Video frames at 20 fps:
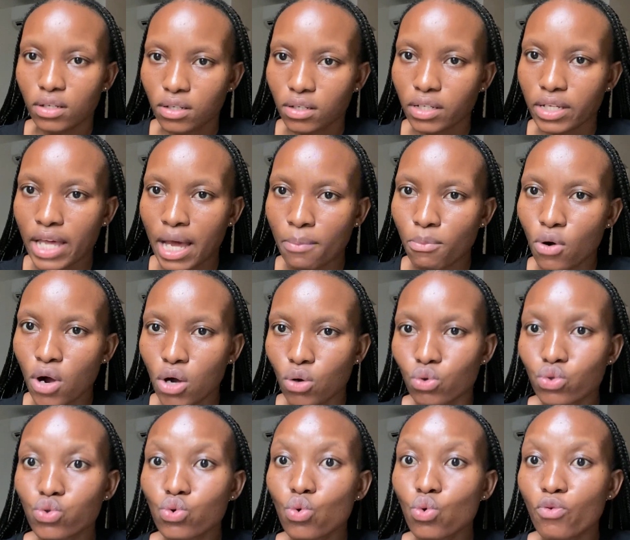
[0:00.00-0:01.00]
ngiyabonga
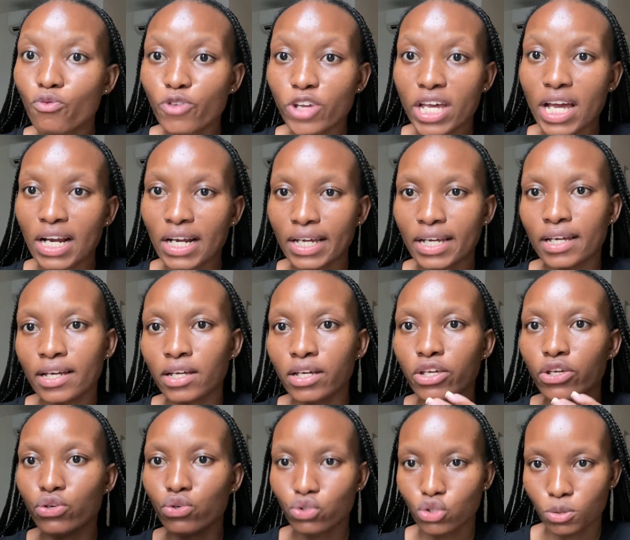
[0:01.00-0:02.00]
ukuthi ufike kule
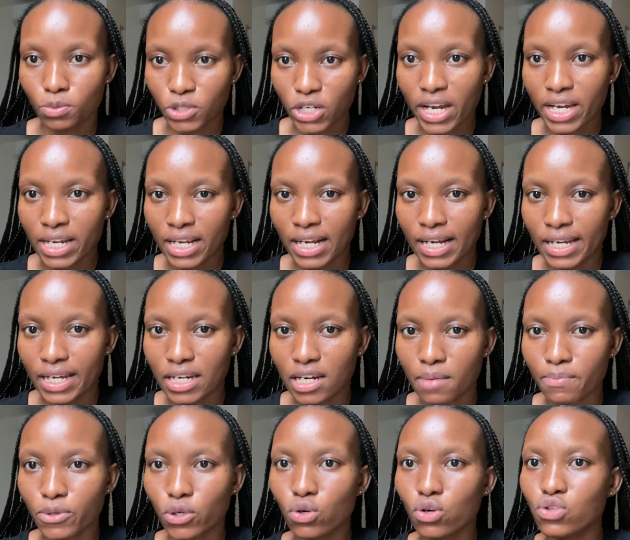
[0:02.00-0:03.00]
YouTube channel
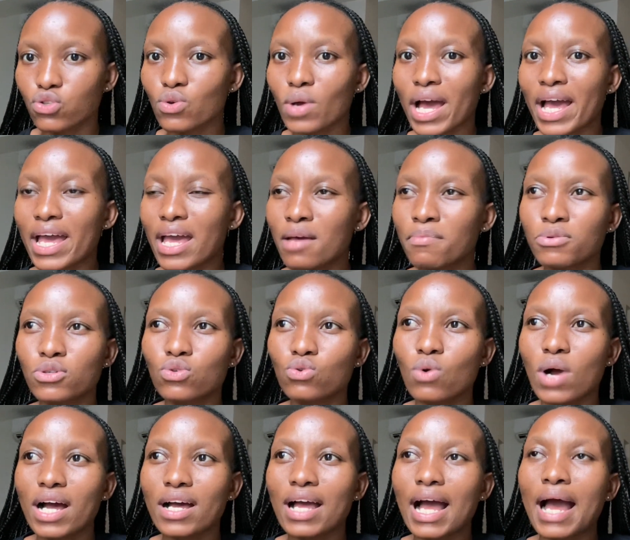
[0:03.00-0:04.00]
lena, because you are
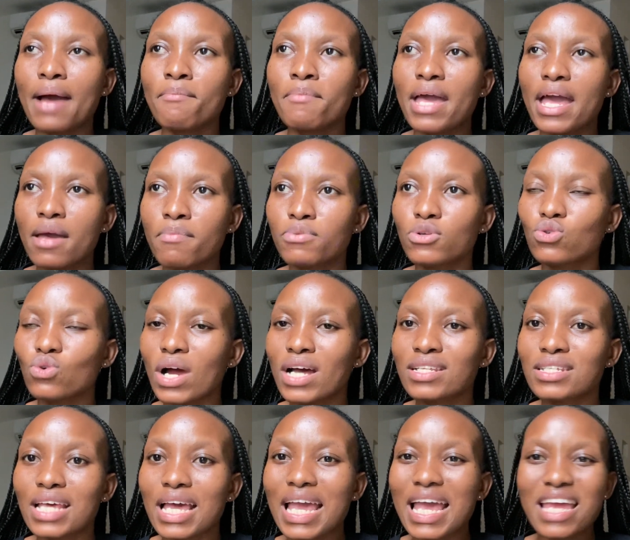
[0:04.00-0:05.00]
I'm happy to
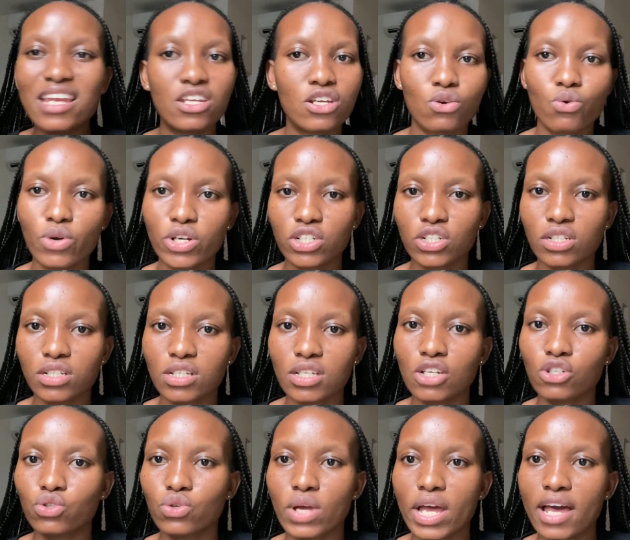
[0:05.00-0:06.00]
answer any questions
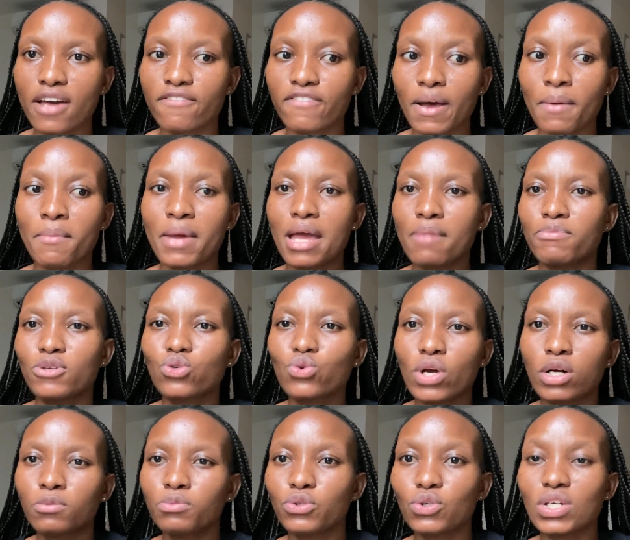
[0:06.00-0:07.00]
that you have. I'm happy to
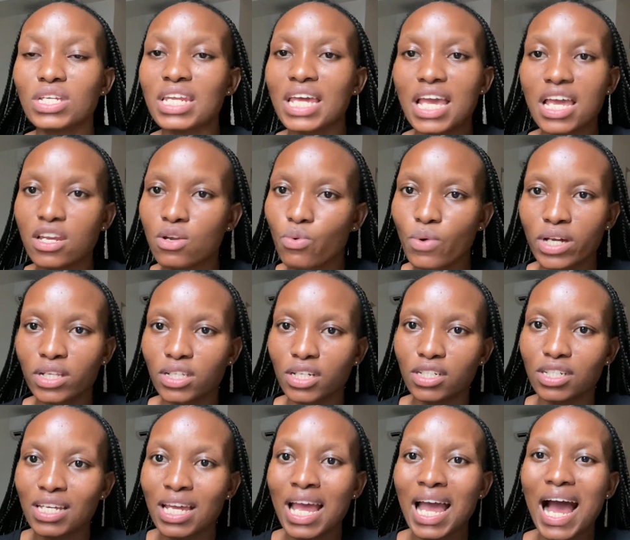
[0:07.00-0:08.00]
help you in any way
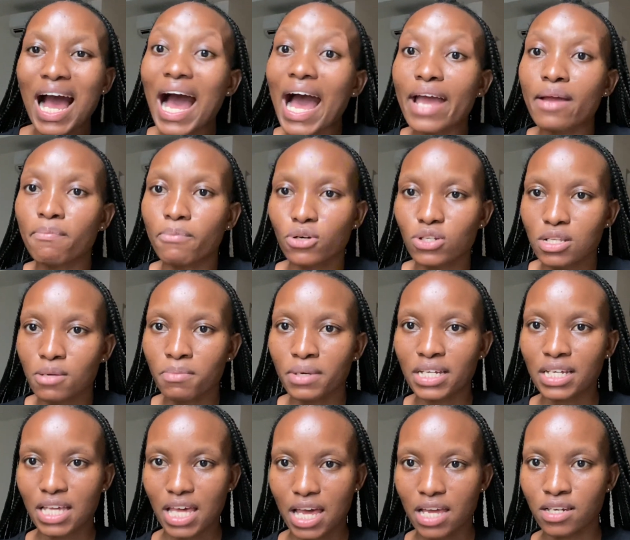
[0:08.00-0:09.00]
that I
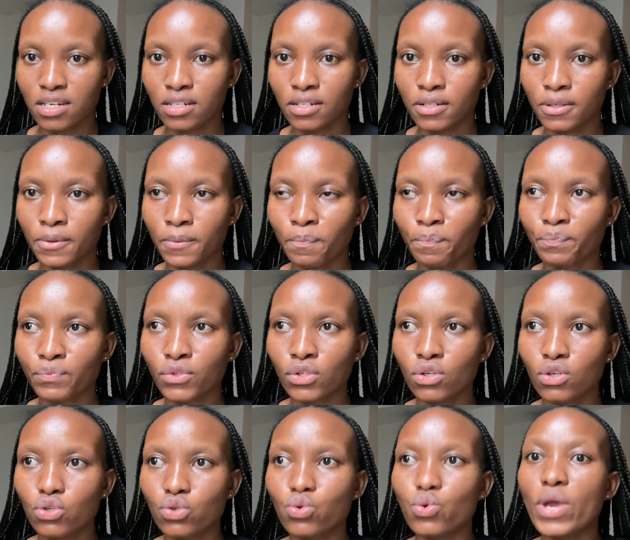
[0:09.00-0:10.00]
possibly can
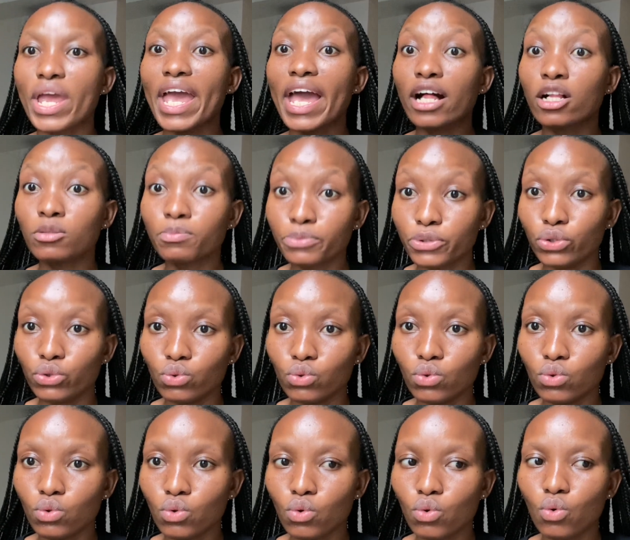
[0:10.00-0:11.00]
to help you
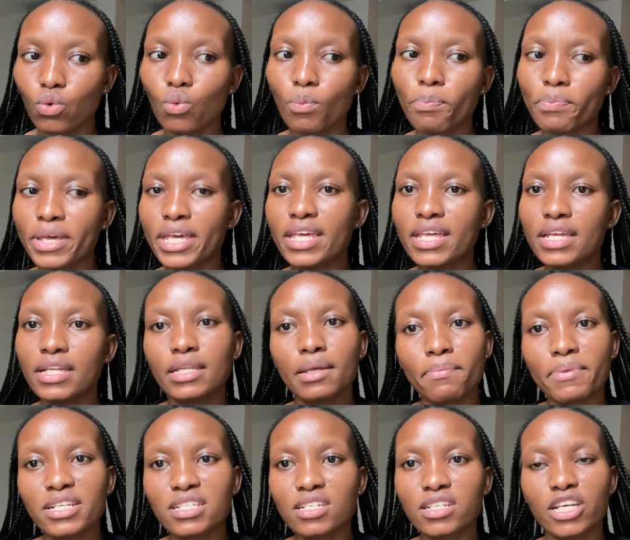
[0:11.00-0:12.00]
be the
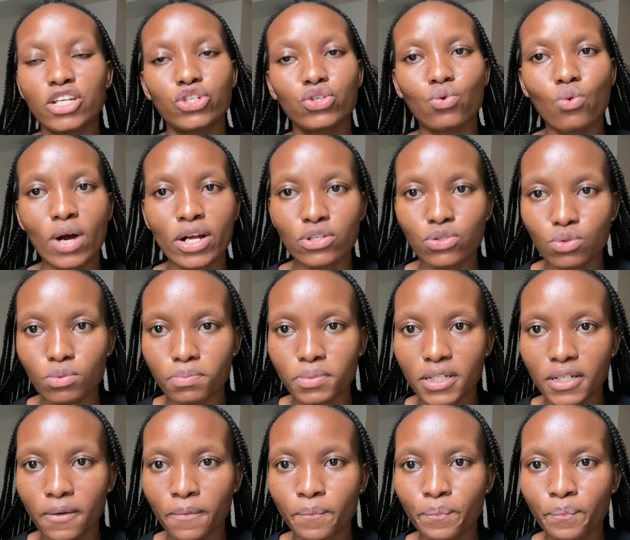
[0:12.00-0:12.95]
person that you want to be.